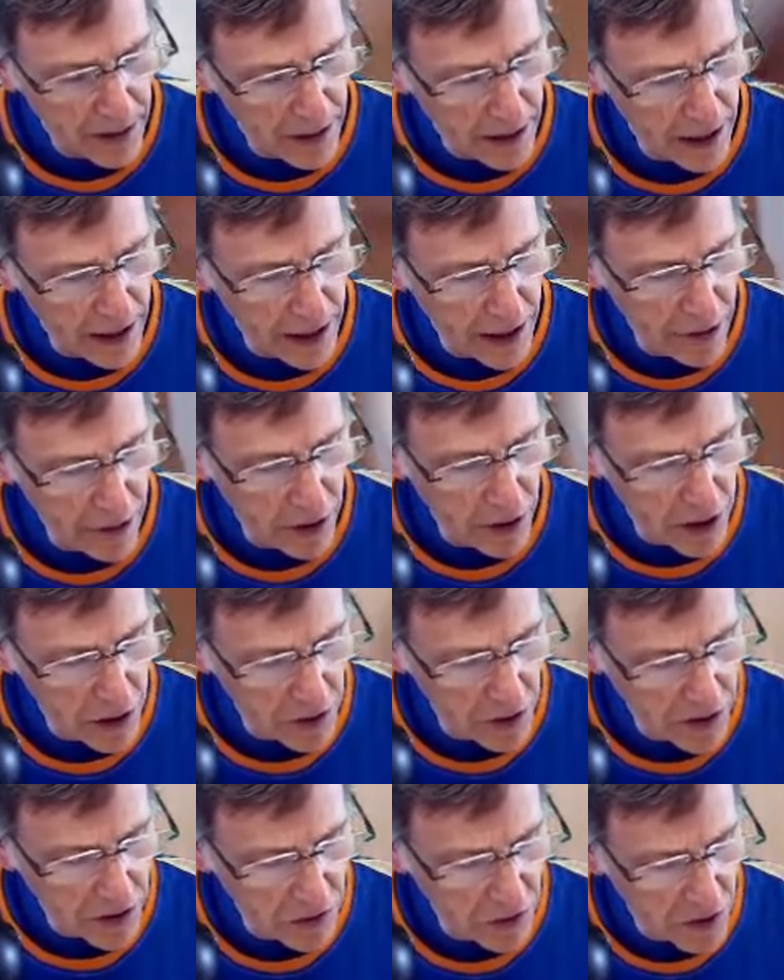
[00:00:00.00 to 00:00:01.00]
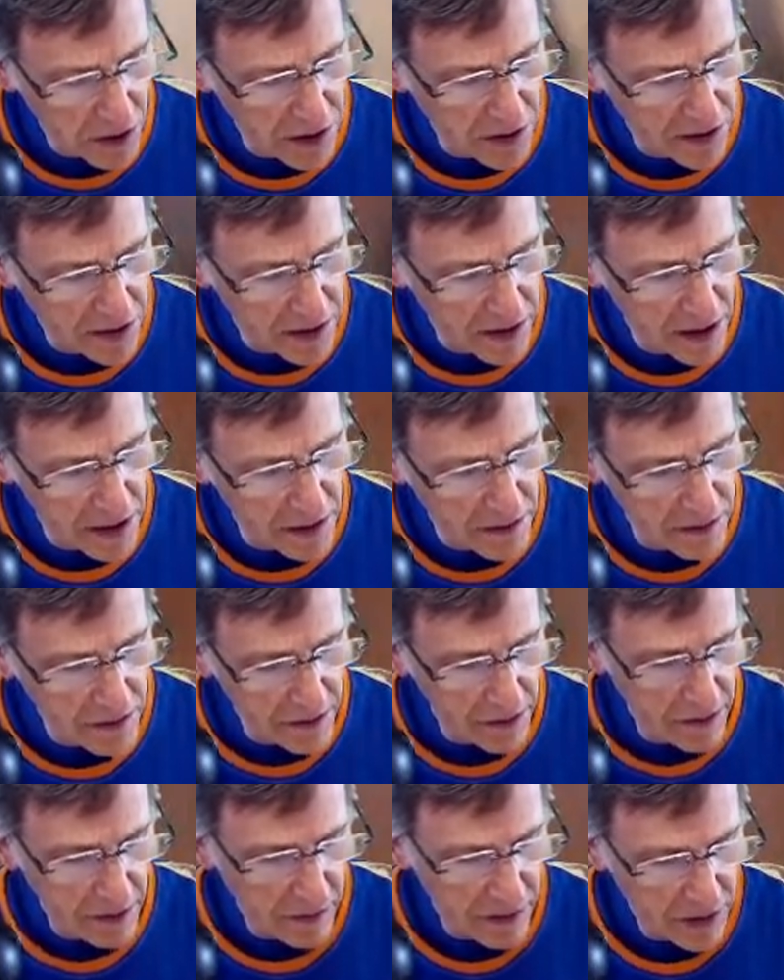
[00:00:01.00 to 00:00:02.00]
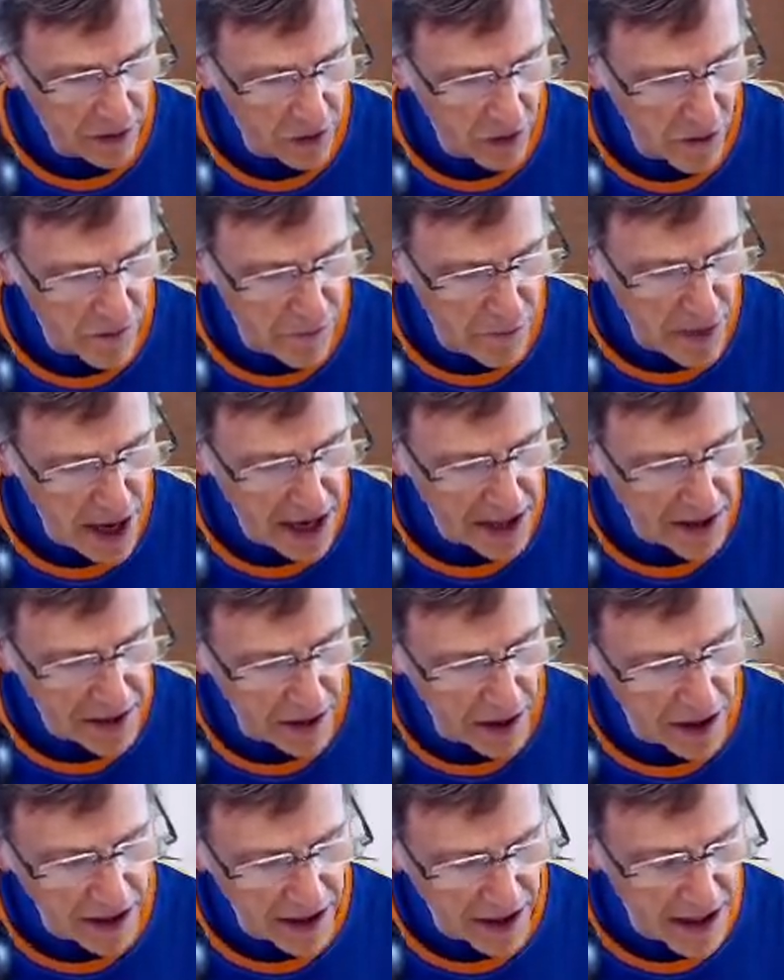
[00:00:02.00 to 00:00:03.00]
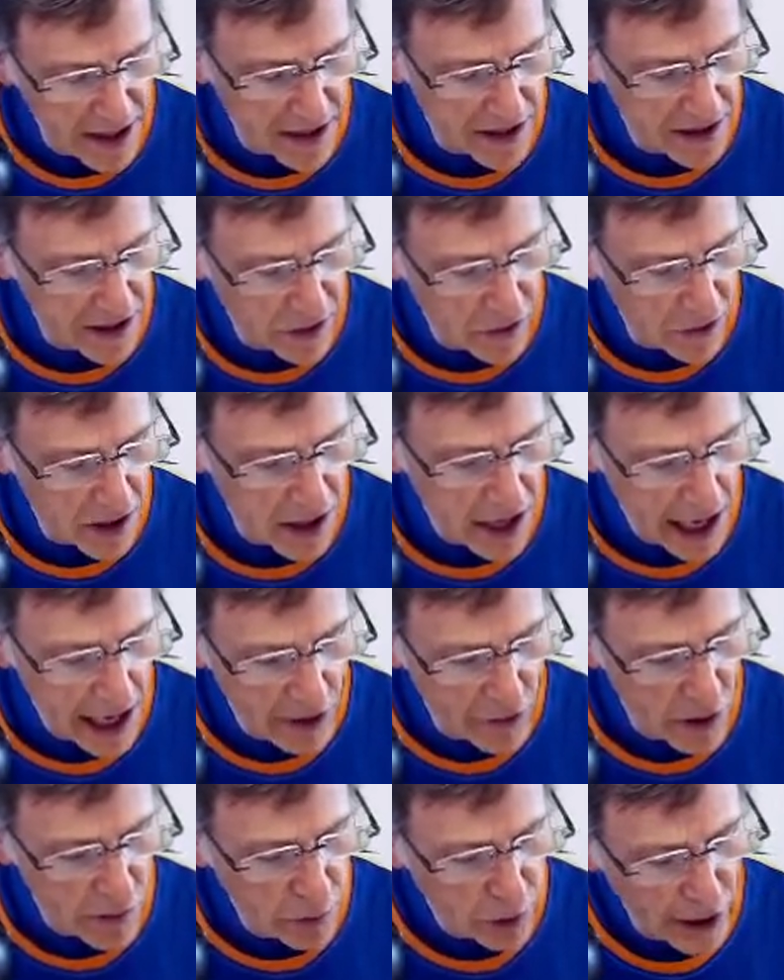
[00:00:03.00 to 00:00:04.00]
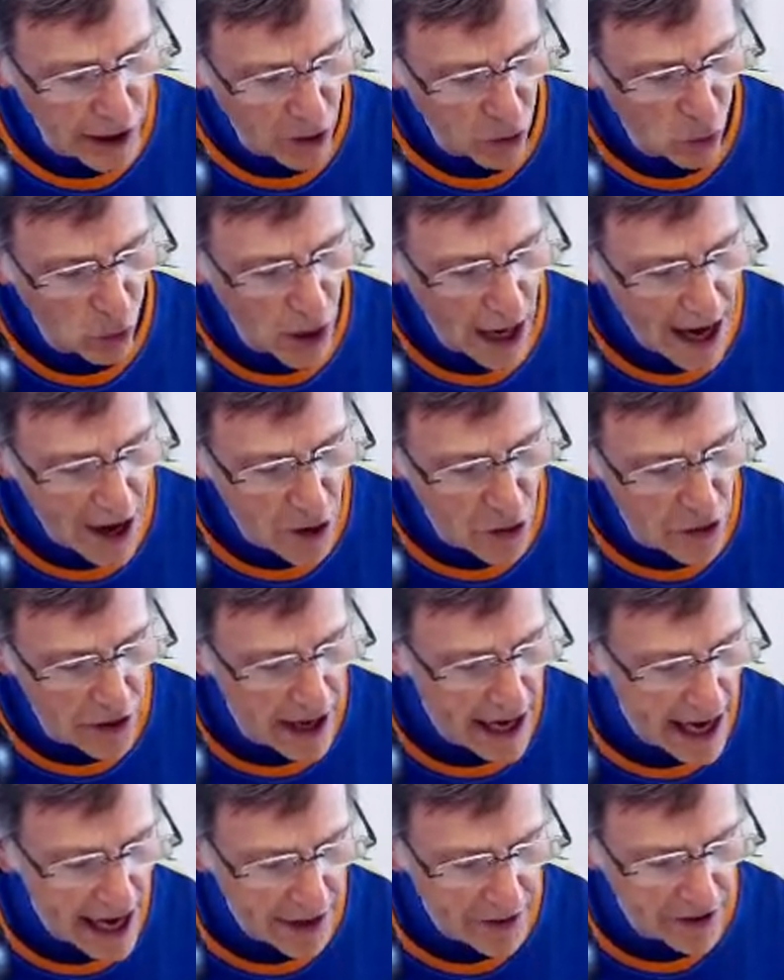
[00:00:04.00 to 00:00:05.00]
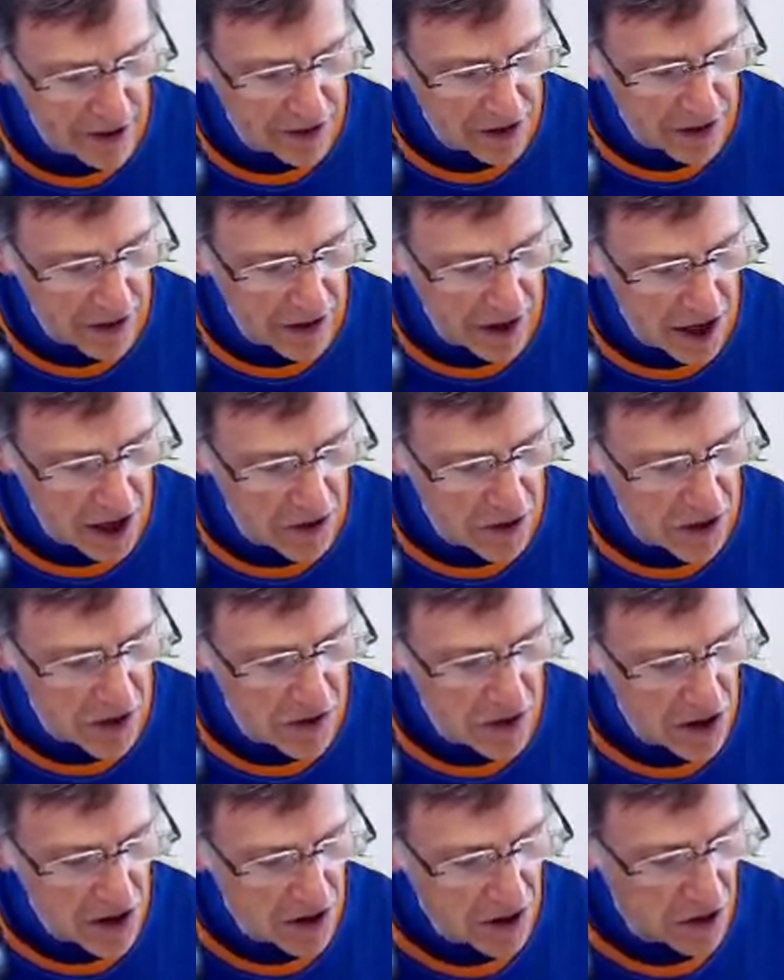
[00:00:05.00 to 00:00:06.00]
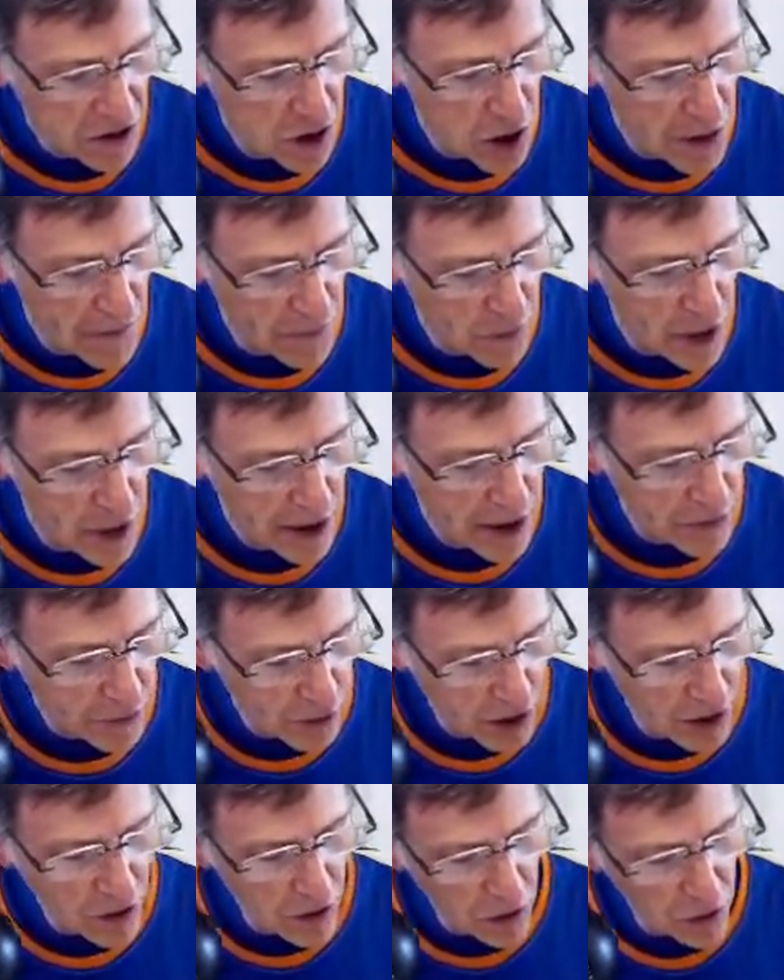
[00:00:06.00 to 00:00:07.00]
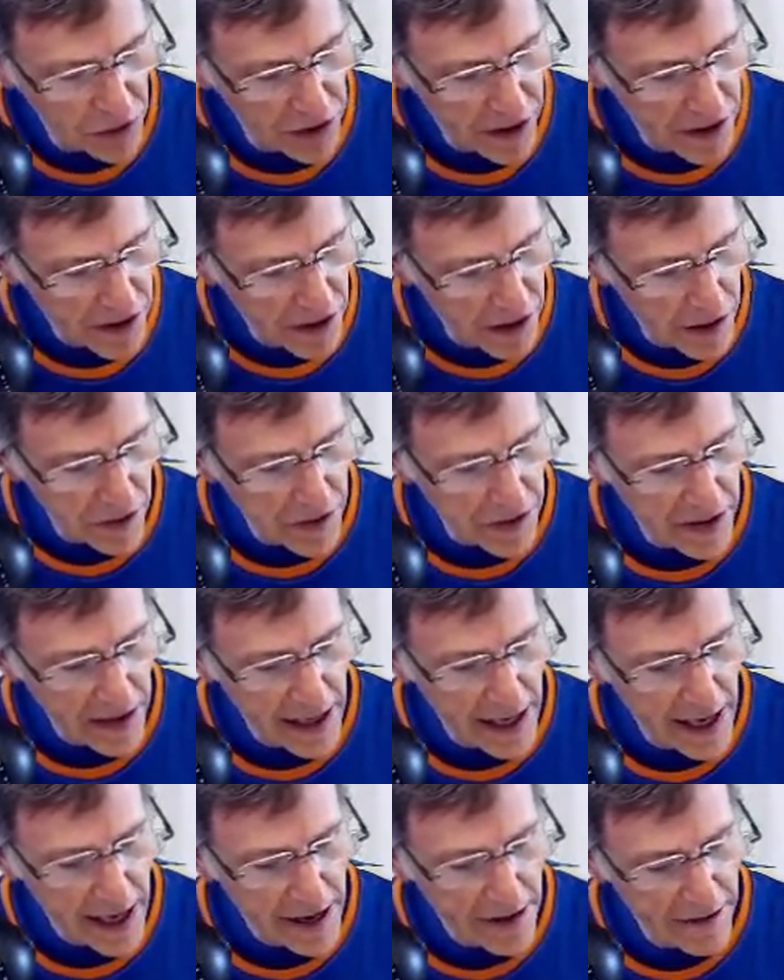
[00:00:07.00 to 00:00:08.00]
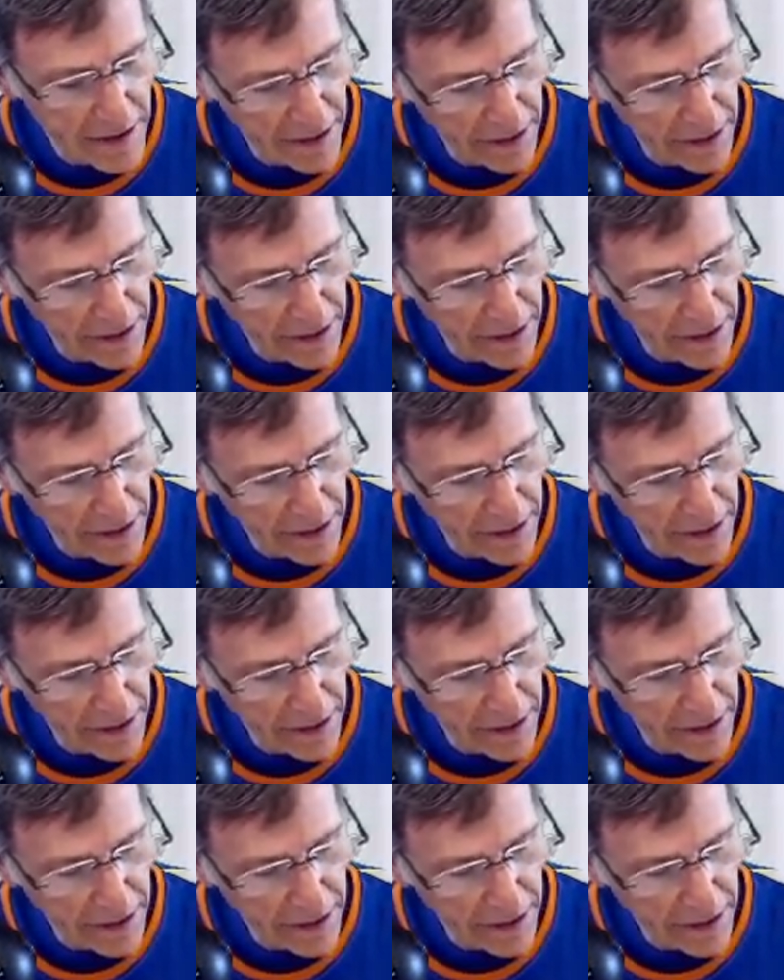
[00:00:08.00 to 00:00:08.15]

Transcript: Then we go to this sort of mesa that's in the center of the canyon. We play around that. You start here and you golf around it where the hole is on the other side.